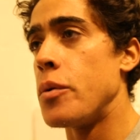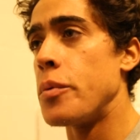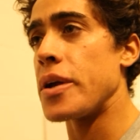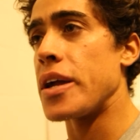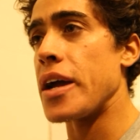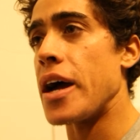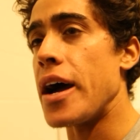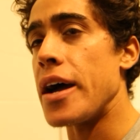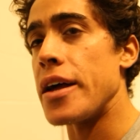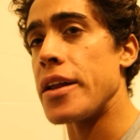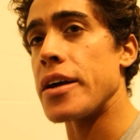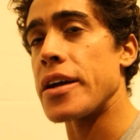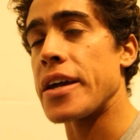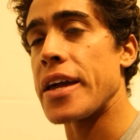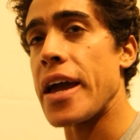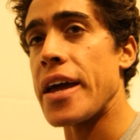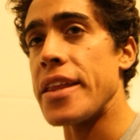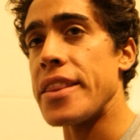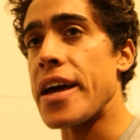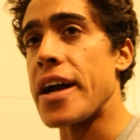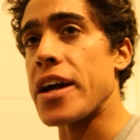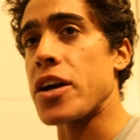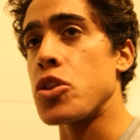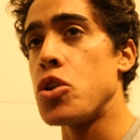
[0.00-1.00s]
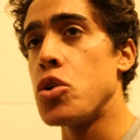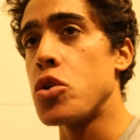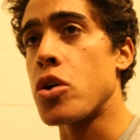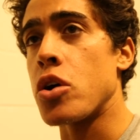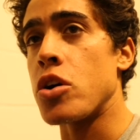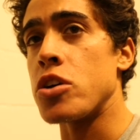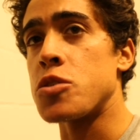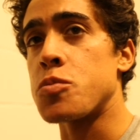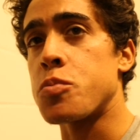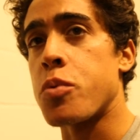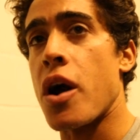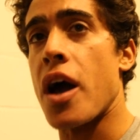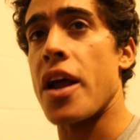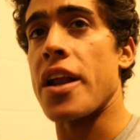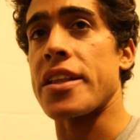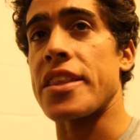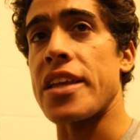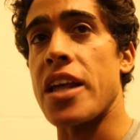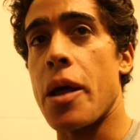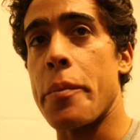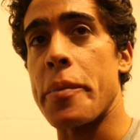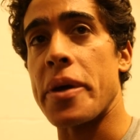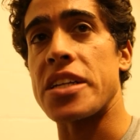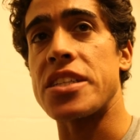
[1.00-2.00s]
We got, again, that glucose
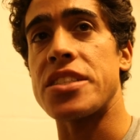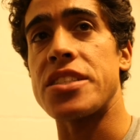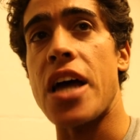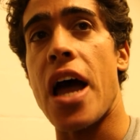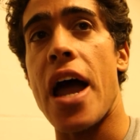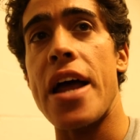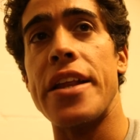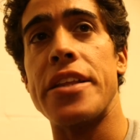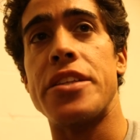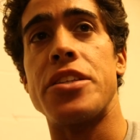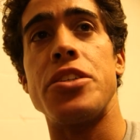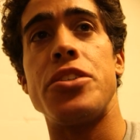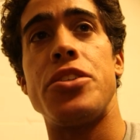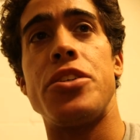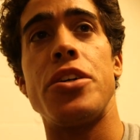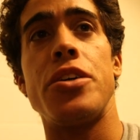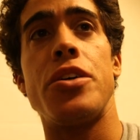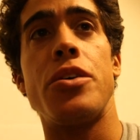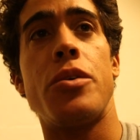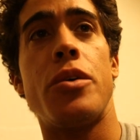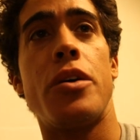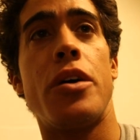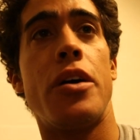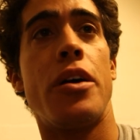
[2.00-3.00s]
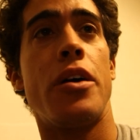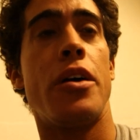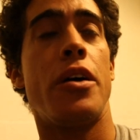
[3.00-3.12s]
product that I'm excited to do.